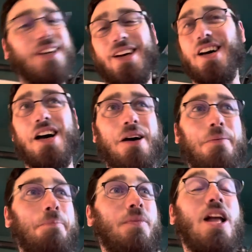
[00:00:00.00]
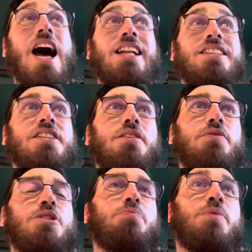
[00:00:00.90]
lots of
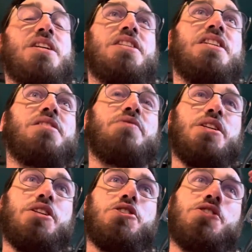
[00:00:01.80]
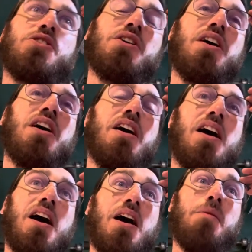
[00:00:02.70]
different species of each,
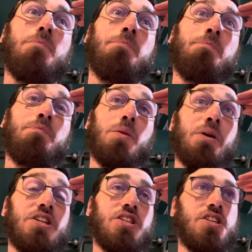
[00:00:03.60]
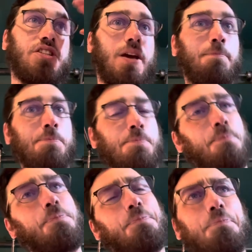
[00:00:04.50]
but just the same.
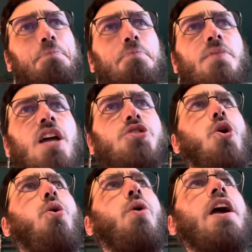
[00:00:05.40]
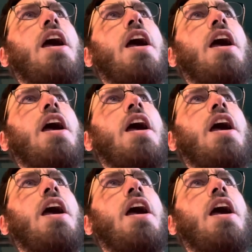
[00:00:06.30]
So